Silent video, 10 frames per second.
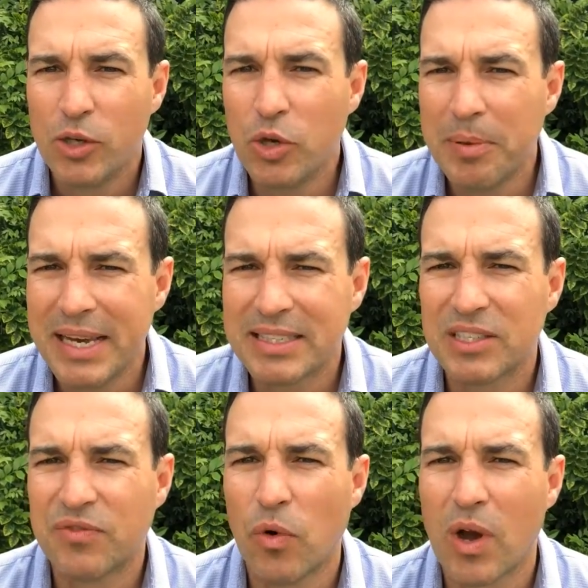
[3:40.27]
UBS
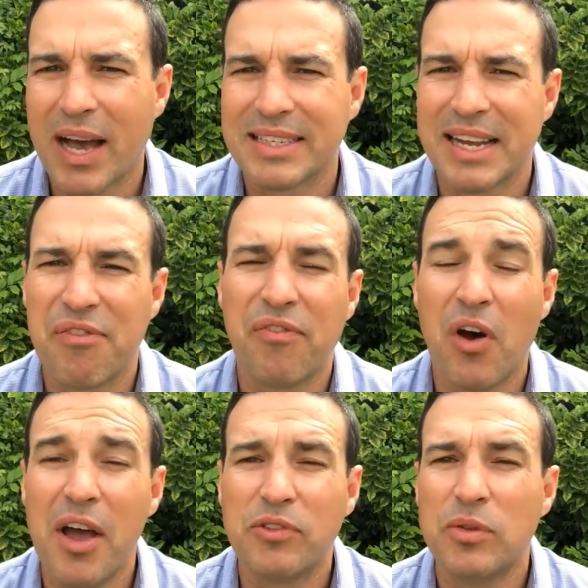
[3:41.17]
has forecast a
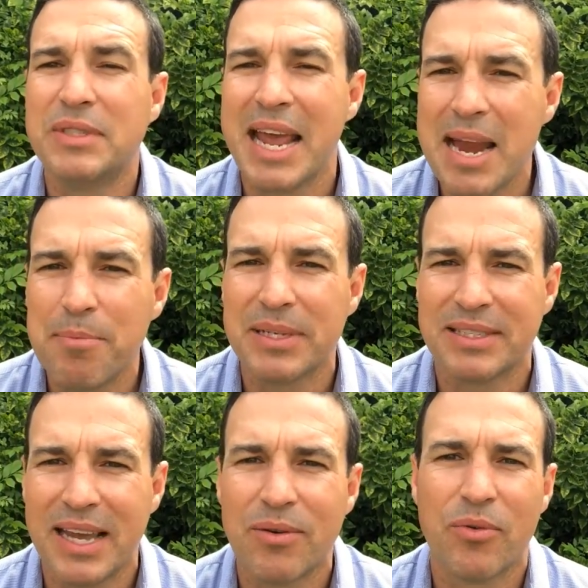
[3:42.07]
5 to
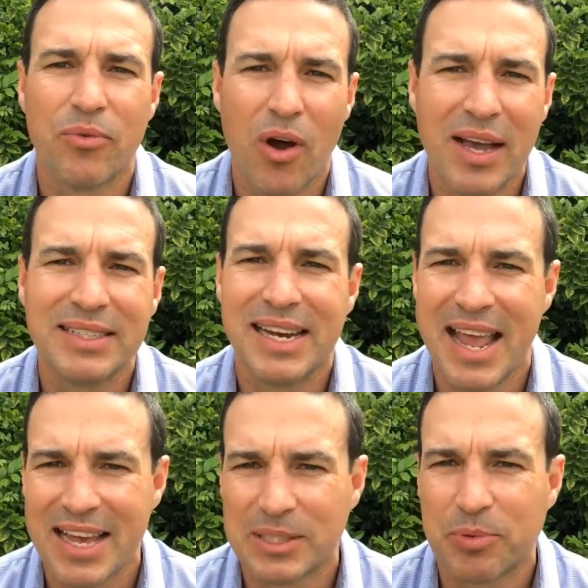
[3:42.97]
10% rise in
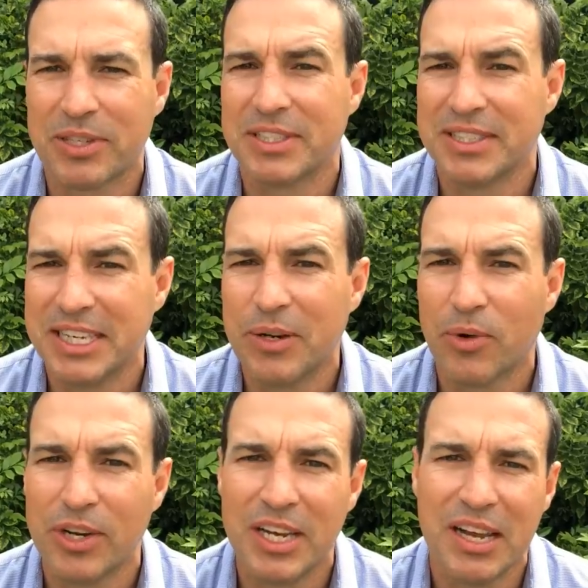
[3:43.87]
house prices year
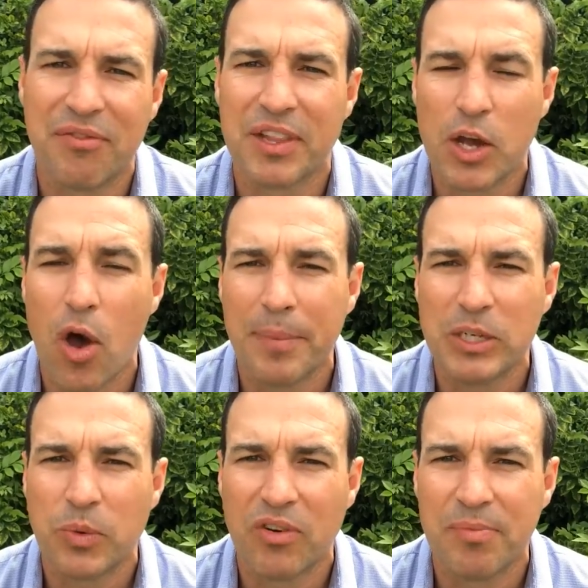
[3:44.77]
on year for the
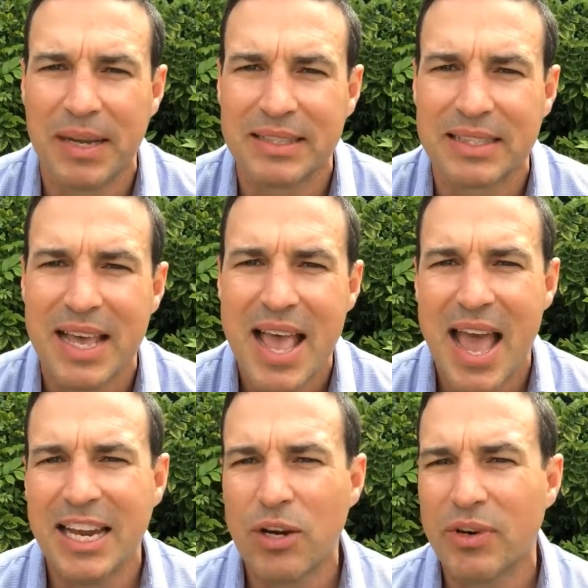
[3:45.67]
coming 12 months,
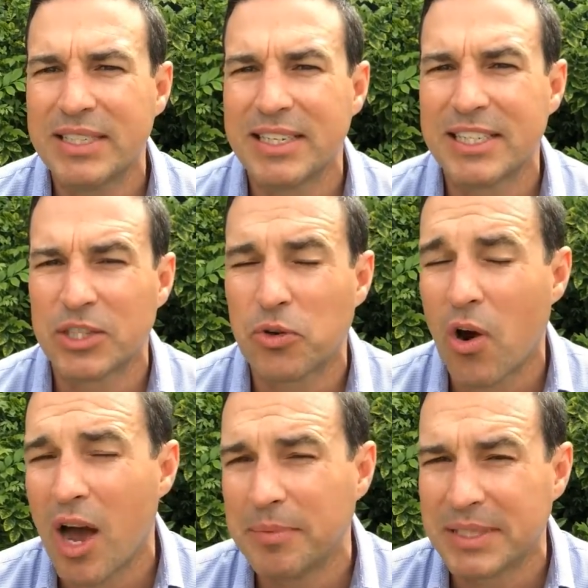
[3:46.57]
an increase it
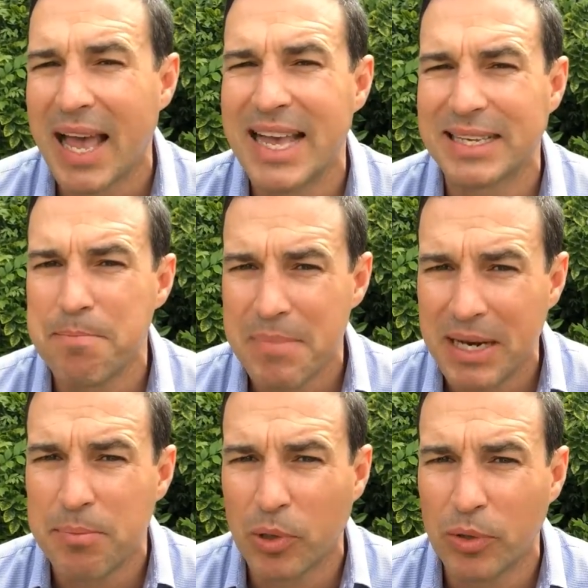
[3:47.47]
describes as a
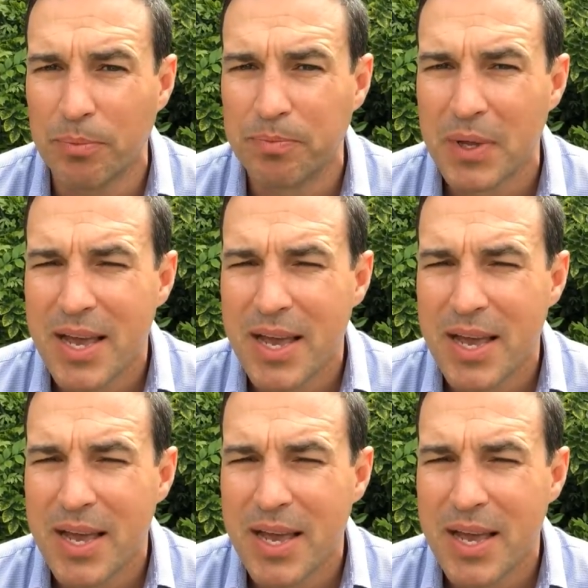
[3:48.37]
mini boom.